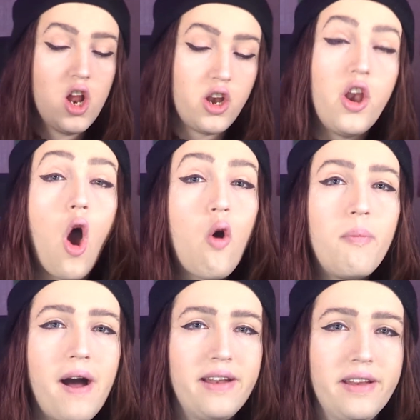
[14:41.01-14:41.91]
no
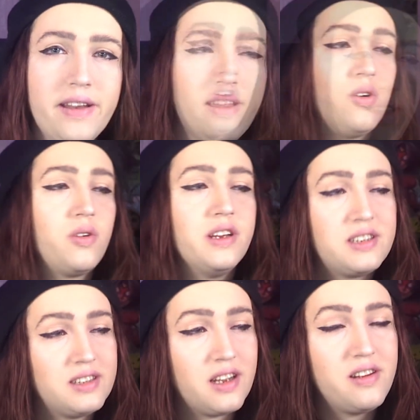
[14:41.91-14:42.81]
button.
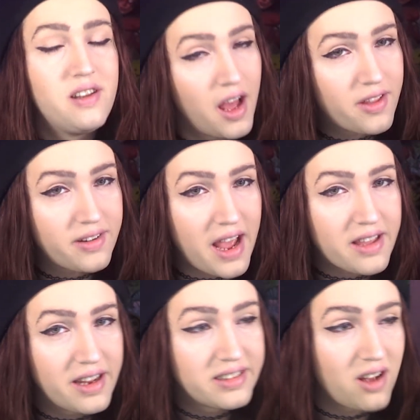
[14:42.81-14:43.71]
This is another
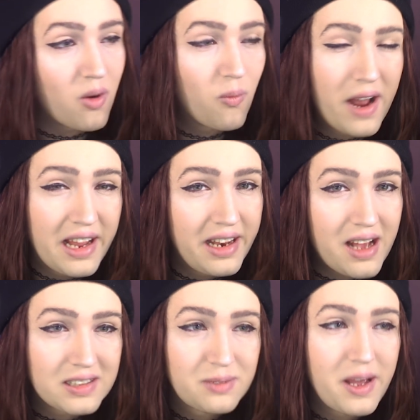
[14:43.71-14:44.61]
deck that is on Wedding
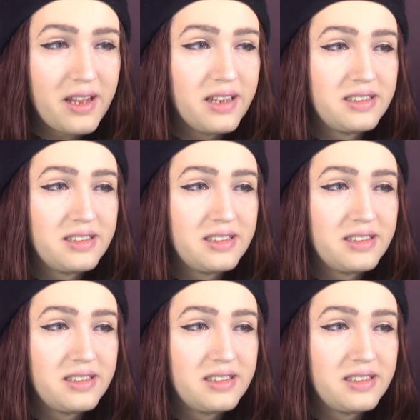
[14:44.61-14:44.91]
Announcement.